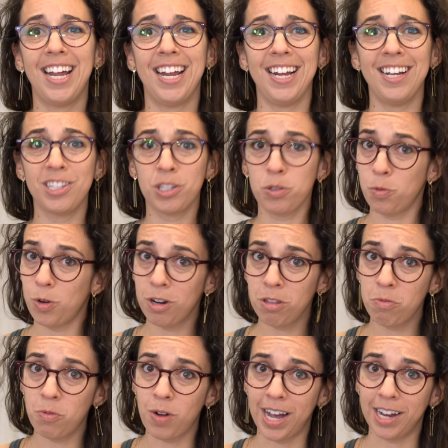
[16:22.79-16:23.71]
It's
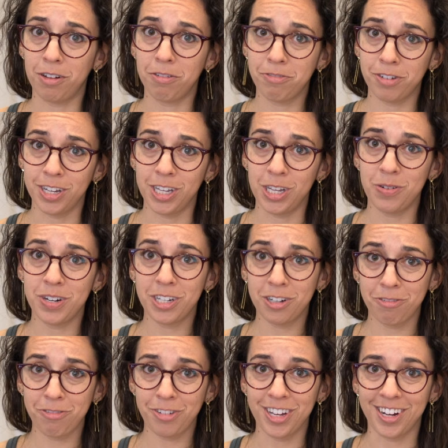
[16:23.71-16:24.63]
worthwhile for you and
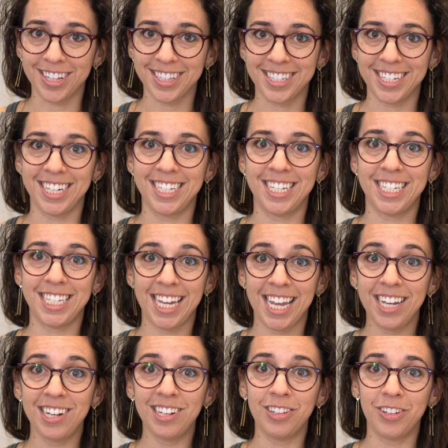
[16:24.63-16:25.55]
your fiancé to
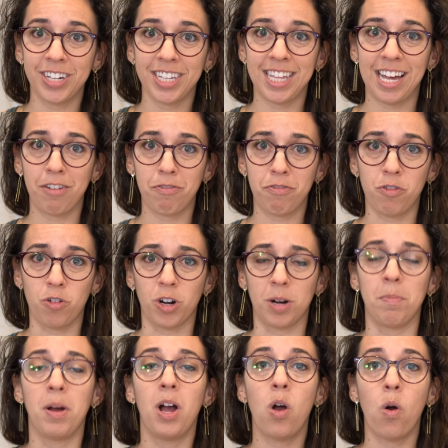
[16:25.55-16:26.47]
take a look at that
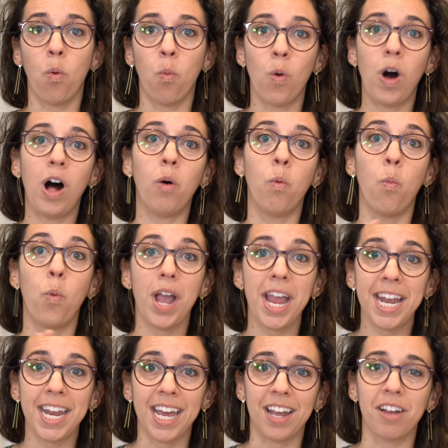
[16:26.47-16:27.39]
form while
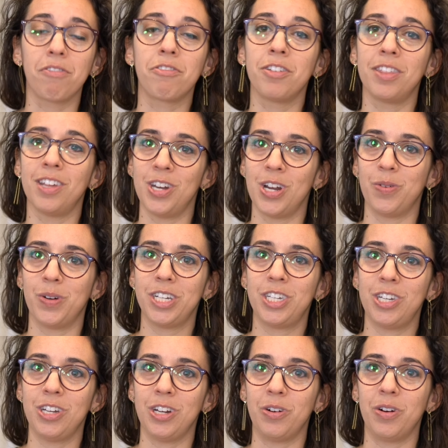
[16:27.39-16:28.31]
waiting for the NOAA
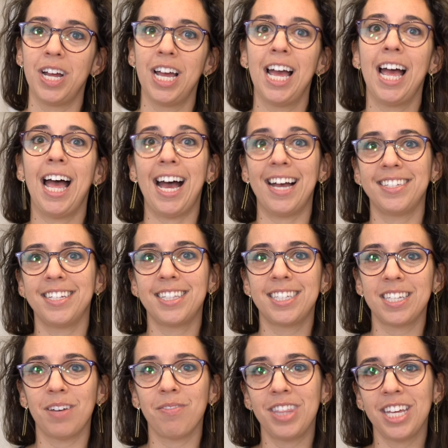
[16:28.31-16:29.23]
2, as
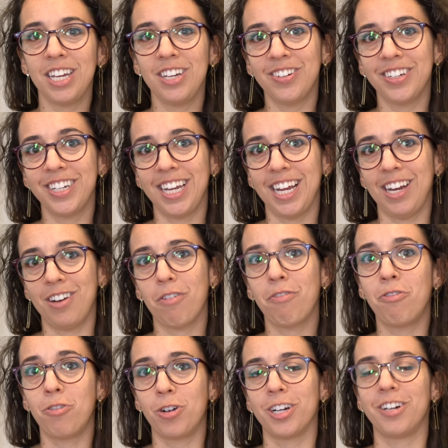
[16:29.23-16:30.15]
it's something you'll need
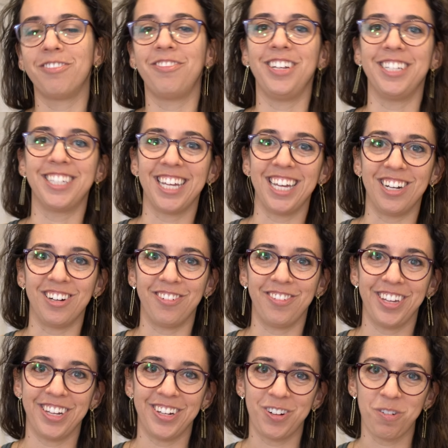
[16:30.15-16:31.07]
for your visa
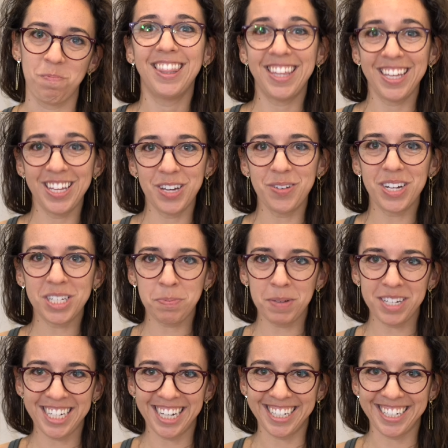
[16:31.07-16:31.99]
interview. The U.S.
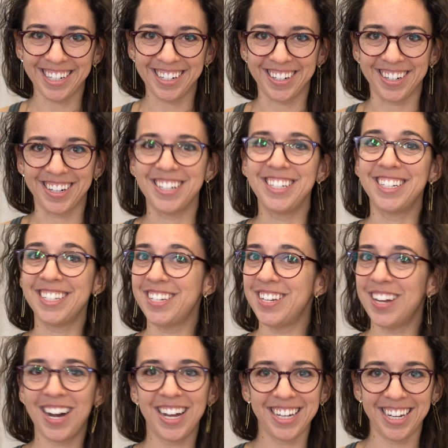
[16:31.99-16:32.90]
petitioner does
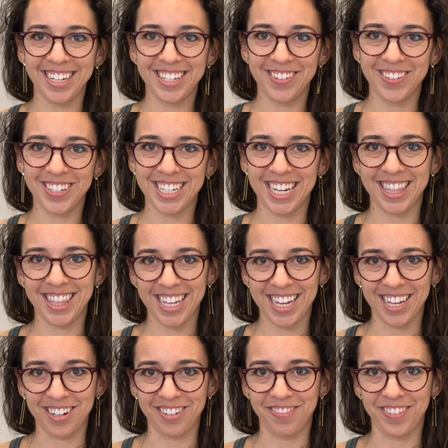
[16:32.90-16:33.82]
not need to attend the
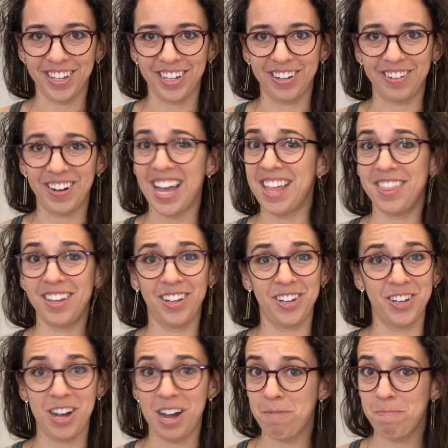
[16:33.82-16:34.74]
interview, and they'll
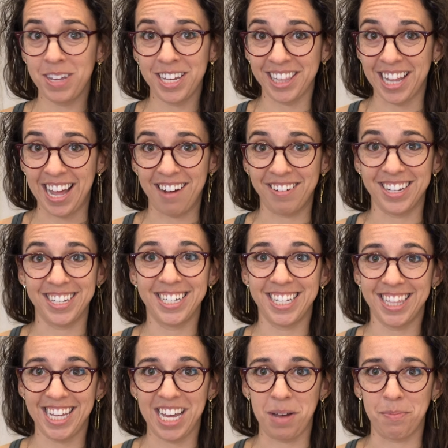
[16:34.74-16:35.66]
not be allowed
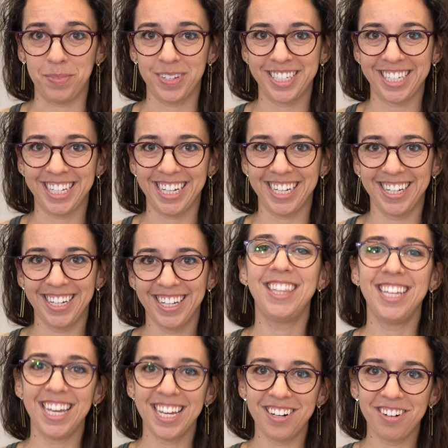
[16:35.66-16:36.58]
into the embassy.
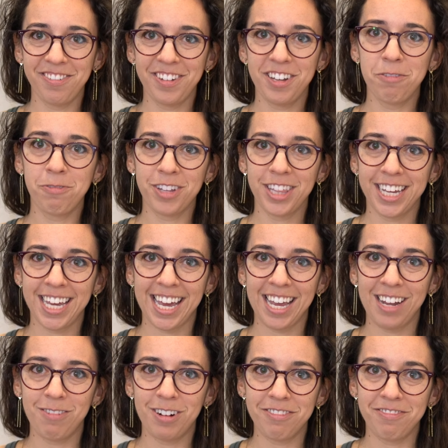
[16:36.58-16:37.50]
The interview for the
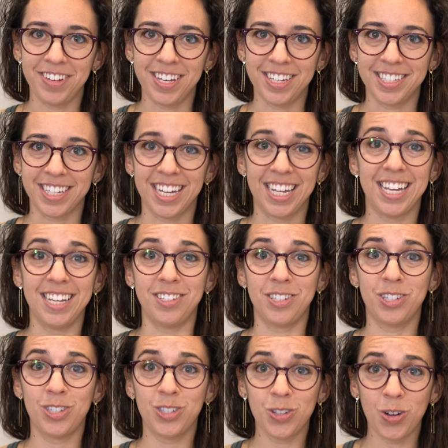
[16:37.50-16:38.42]
K1 visa is
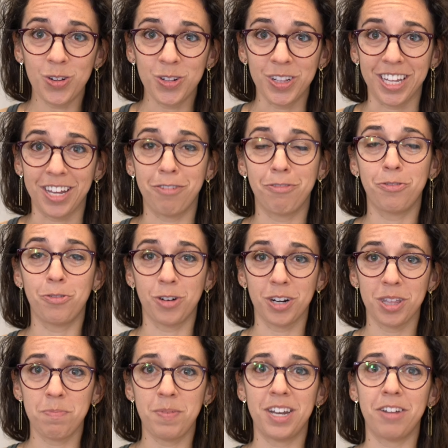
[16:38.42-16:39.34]
solely
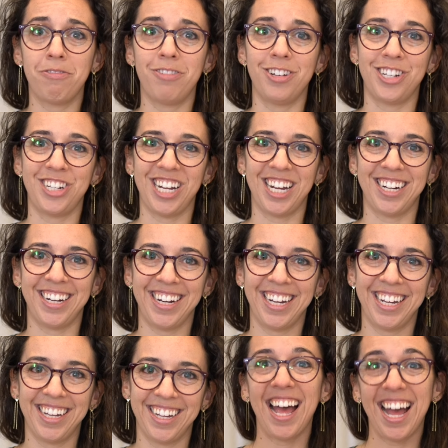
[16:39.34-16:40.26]
for the
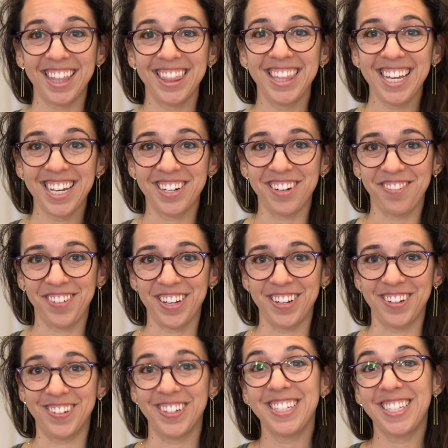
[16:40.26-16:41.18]
beneficiary. At the
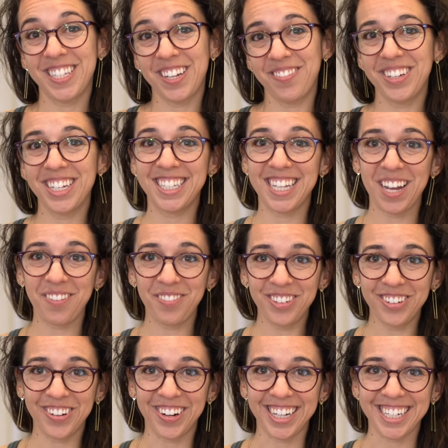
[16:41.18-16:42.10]
interview, some
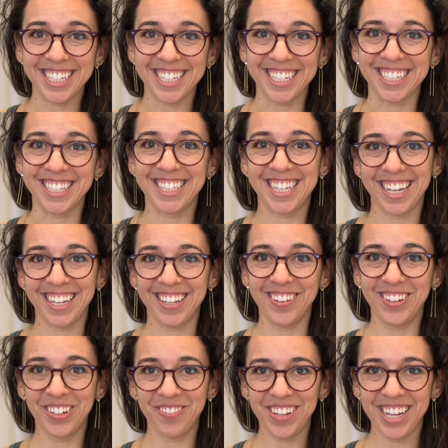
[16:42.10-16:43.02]
example questions that
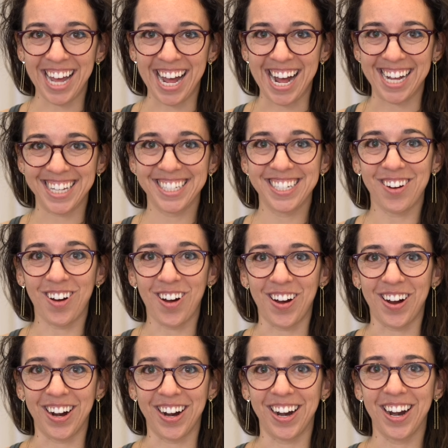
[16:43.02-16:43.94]
you could be asked
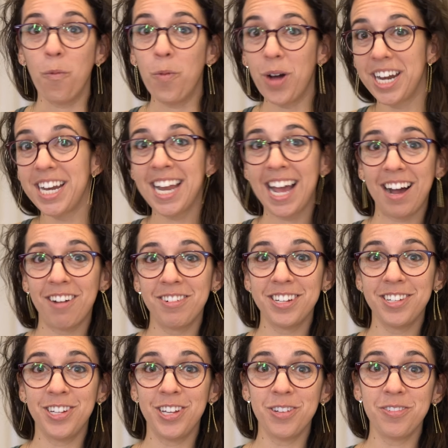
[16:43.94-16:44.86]
are, when and how
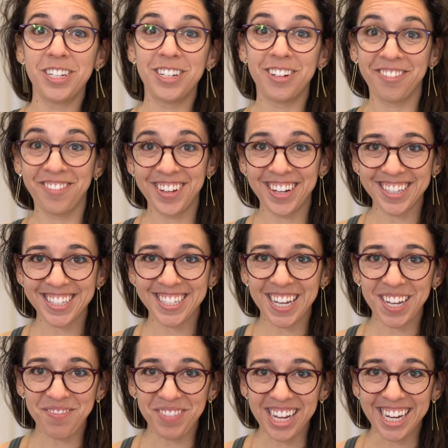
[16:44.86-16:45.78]
did you and your
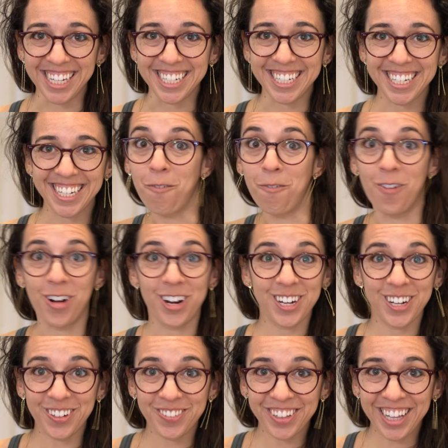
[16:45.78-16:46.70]
fiancé meet? What are
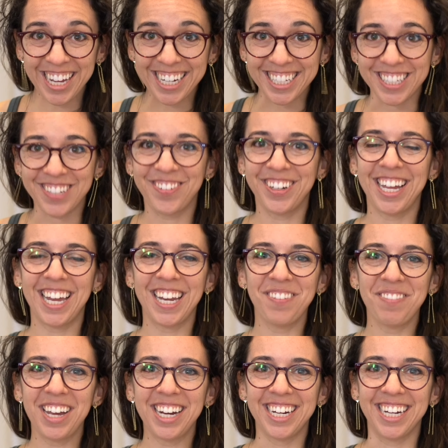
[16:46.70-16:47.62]
your plans for
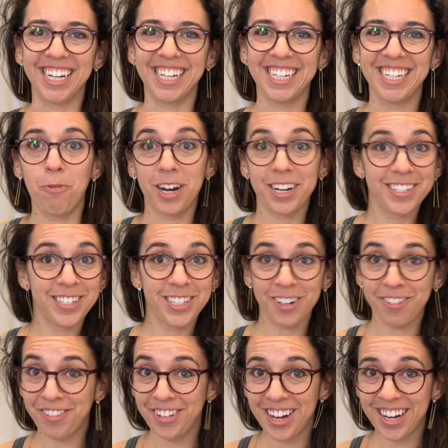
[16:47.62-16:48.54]
getting married? Where does
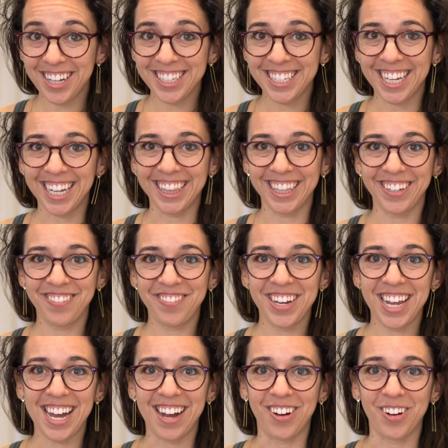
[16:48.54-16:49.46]
your fiancé live
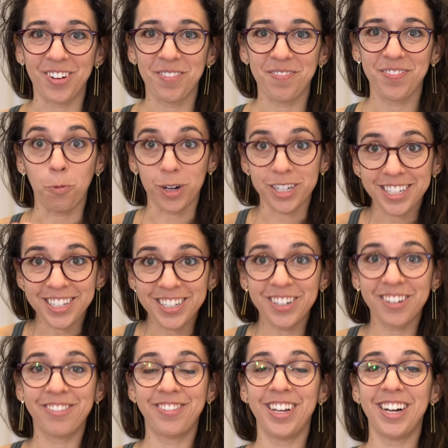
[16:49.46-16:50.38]
now? What does
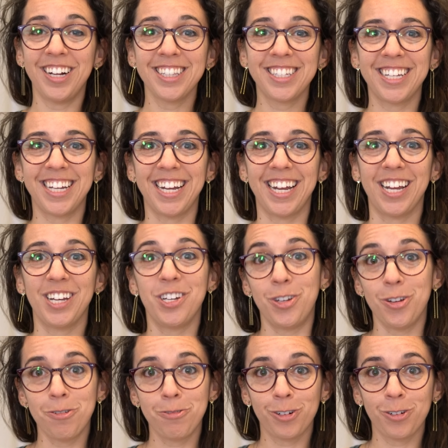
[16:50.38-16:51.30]
your fiancé
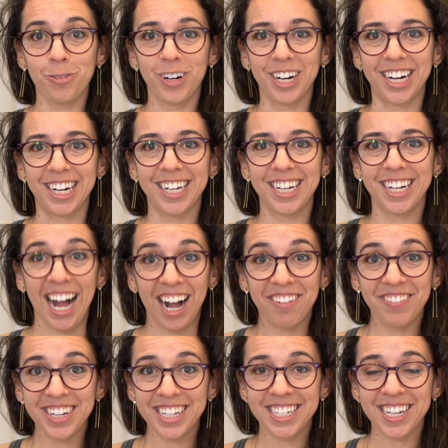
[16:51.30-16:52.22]
do for work? How
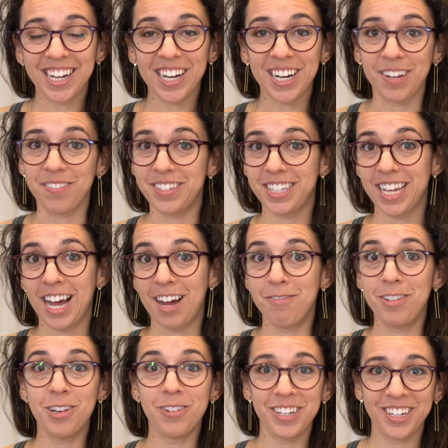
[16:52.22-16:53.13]
many times
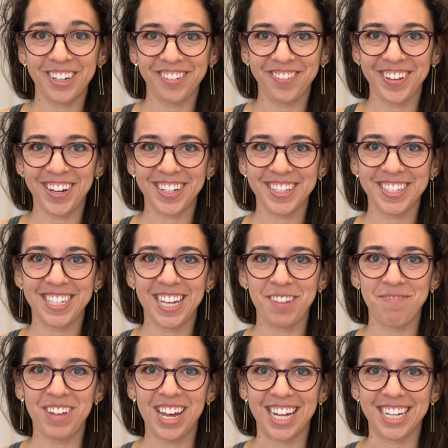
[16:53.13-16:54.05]
have you and your
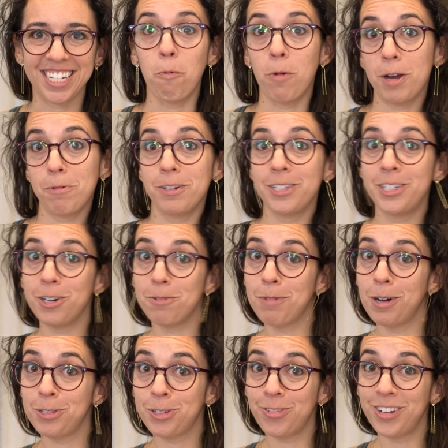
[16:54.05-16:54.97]
fiancé met? When was your
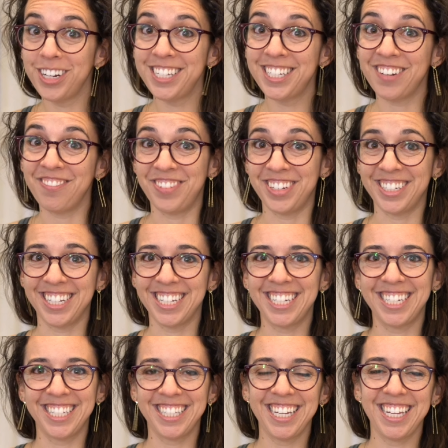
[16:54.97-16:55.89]
most recent visit
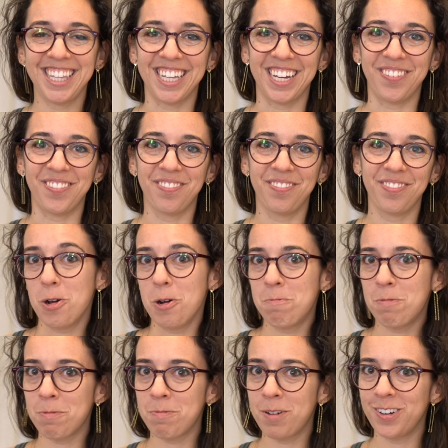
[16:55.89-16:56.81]
to see them? Who
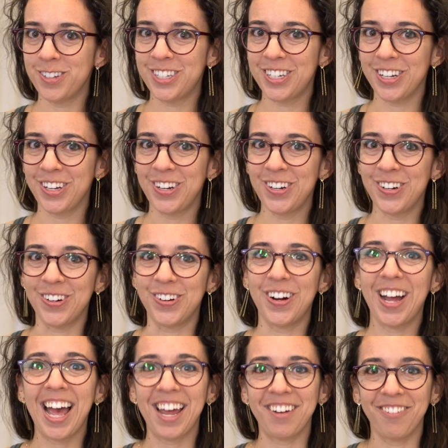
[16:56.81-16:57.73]
proposed to who
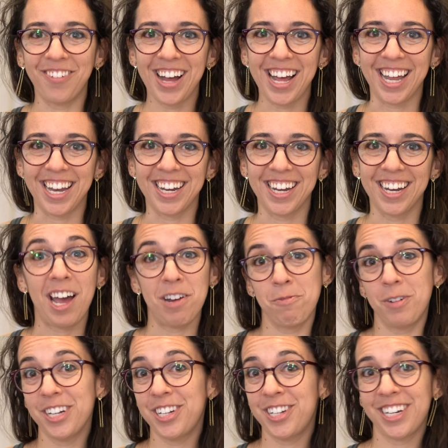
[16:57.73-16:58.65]
and when?
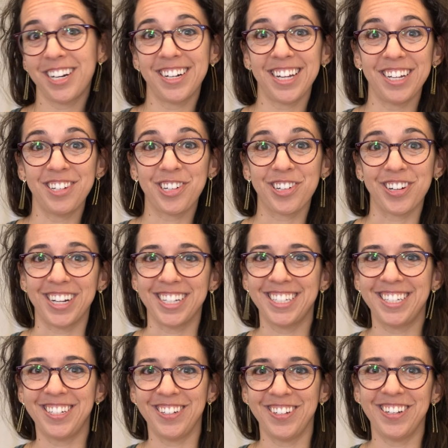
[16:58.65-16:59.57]
And what shared
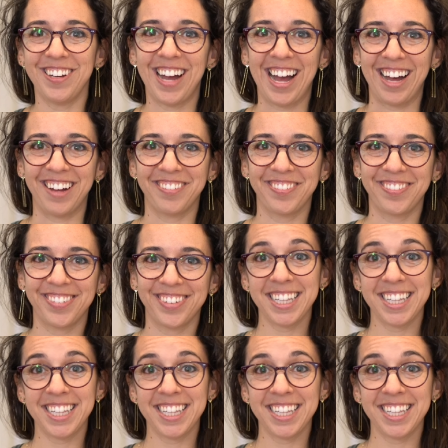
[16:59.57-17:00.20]
interests do you have?